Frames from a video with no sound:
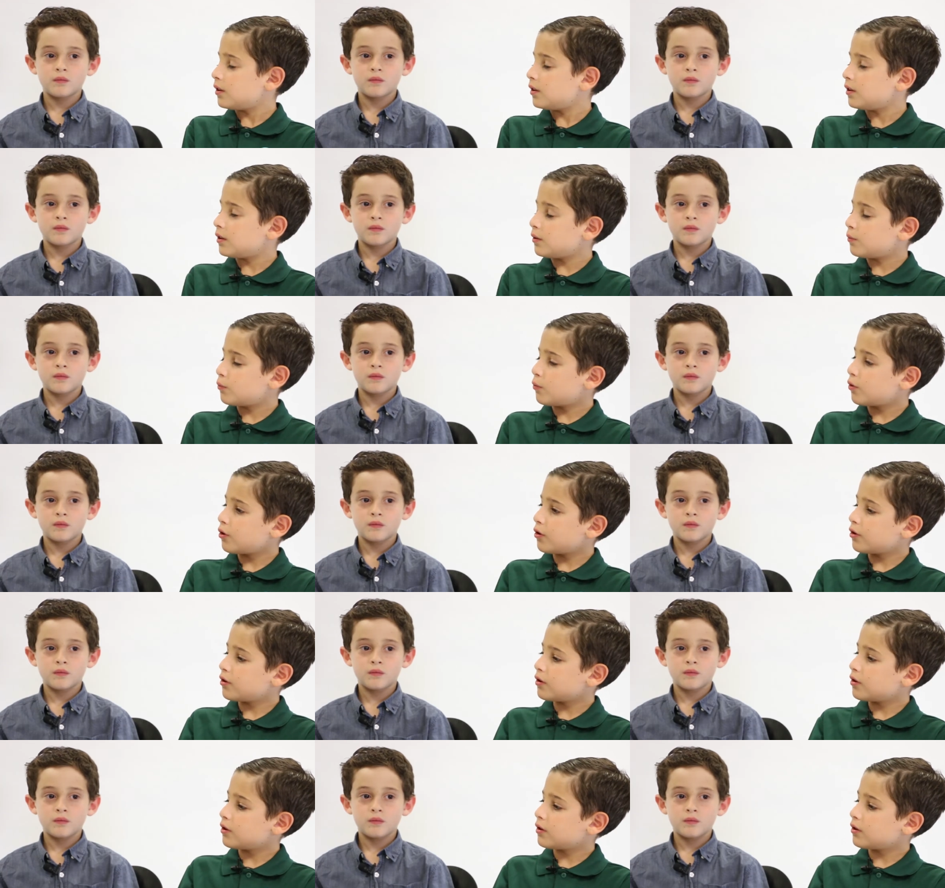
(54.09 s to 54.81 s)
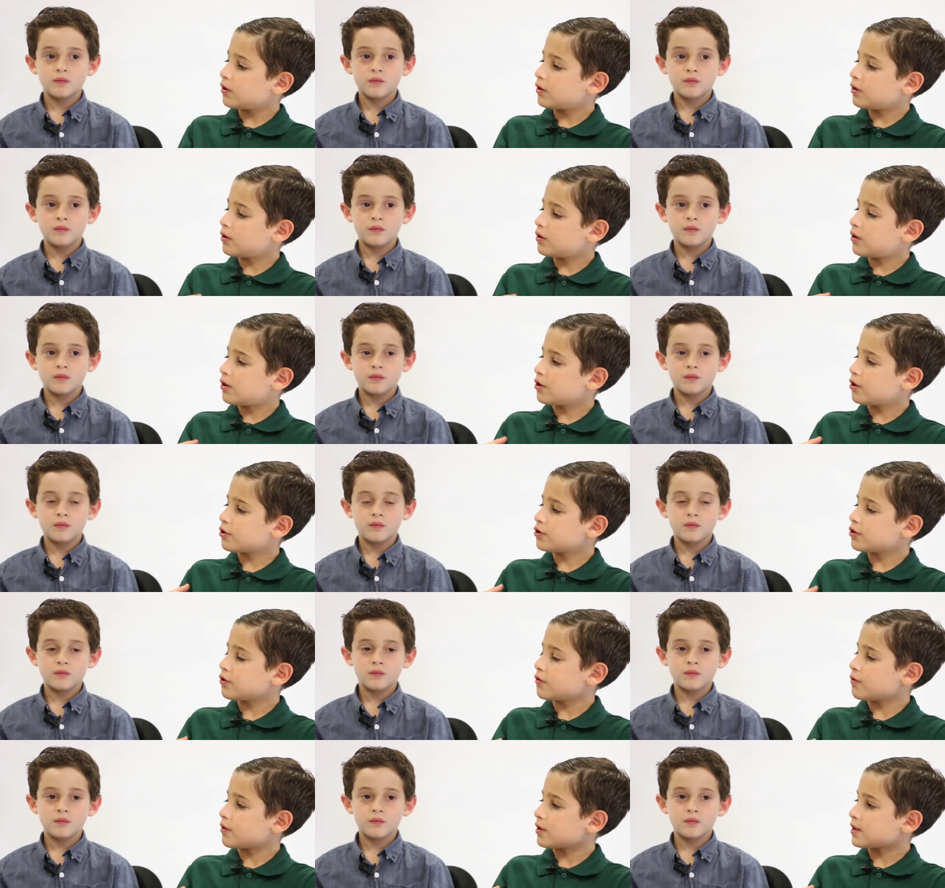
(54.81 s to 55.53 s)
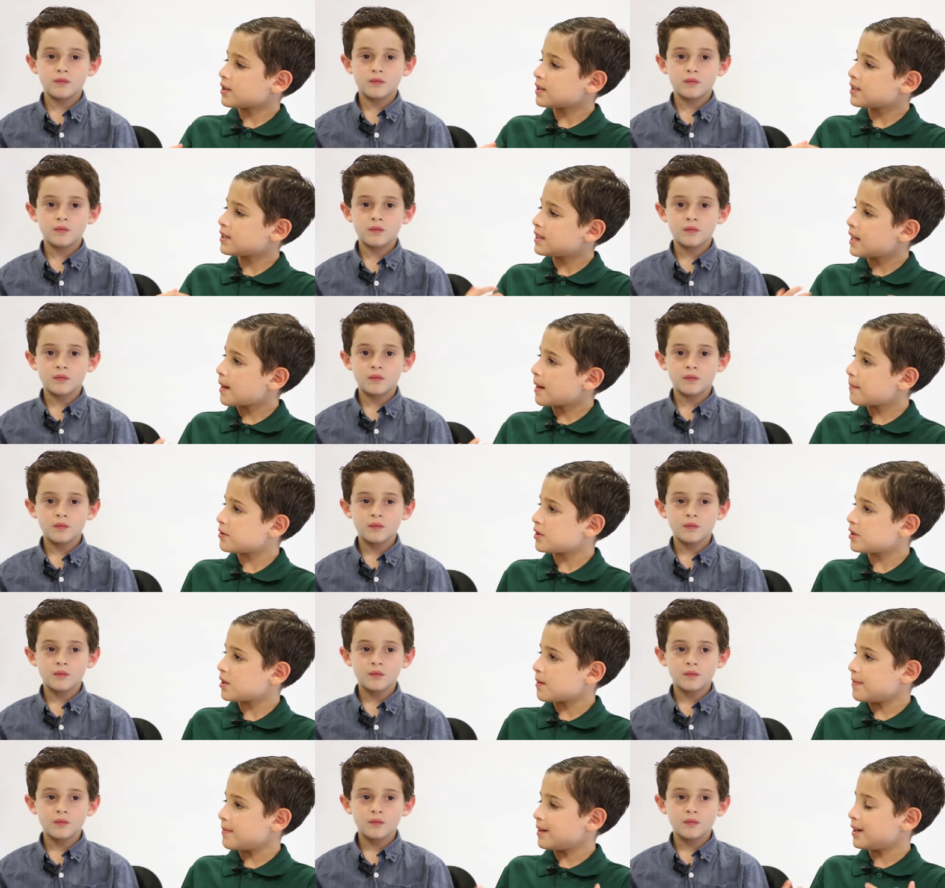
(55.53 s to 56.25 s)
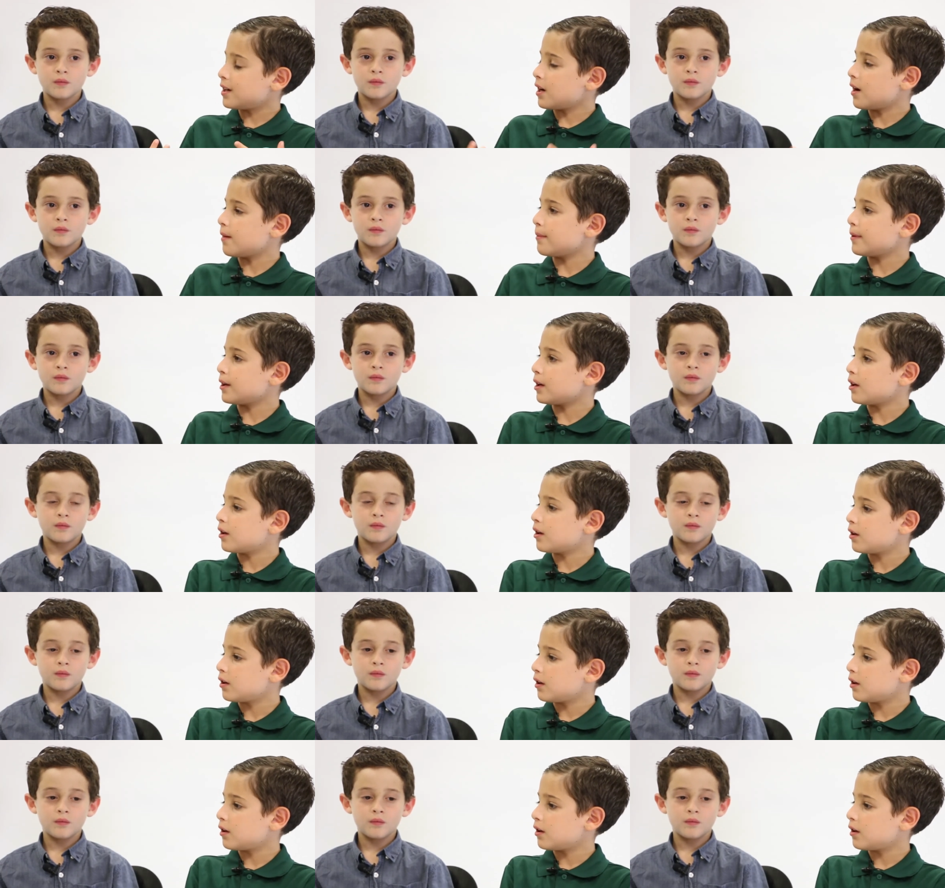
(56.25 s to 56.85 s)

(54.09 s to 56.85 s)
Speaker 1: And what are also the steps to becoming